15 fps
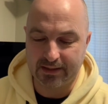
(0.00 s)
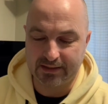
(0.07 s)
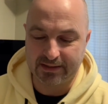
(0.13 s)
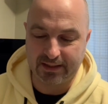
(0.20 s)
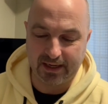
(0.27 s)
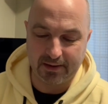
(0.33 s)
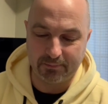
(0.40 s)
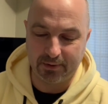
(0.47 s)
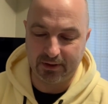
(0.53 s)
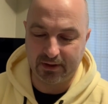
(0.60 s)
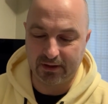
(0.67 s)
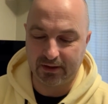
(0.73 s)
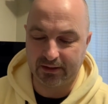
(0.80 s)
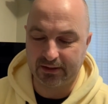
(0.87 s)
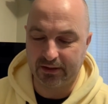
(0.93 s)
stamping,
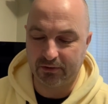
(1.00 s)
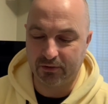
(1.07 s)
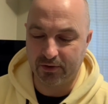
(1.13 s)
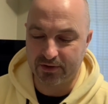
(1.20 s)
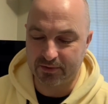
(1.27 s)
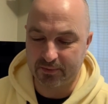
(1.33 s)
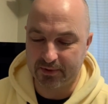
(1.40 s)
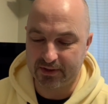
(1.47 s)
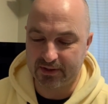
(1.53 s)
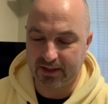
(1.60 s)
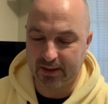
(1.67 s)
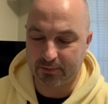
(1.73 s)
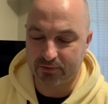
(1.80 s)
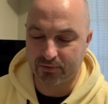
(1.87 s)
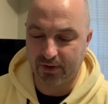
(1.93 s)
collecting Christmas
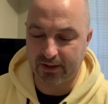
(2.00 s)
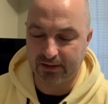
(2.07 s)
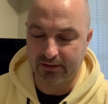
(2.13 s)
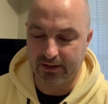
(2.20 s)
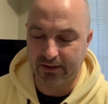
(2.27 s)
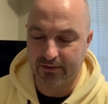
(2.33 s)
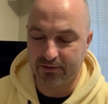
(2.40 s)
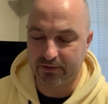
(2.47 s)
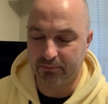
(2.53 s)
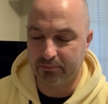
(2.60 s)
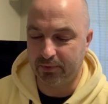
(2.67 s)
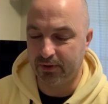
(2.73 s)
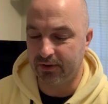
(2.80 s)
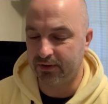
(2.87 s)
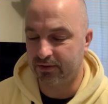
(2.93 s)
stamps, writing letters and
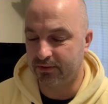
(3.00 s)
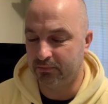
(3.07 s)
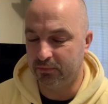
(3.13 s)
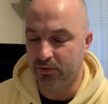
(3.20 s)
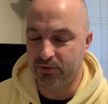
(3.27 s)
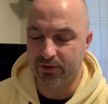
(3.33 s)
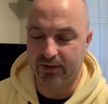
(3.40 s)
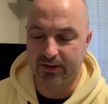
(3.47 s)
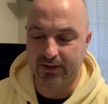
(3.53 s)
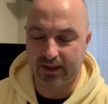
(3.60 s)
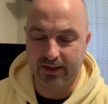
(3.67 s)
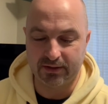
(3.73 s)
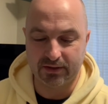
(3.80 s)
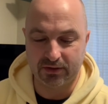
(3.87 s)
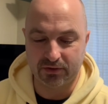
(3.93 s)
books, music, dancing,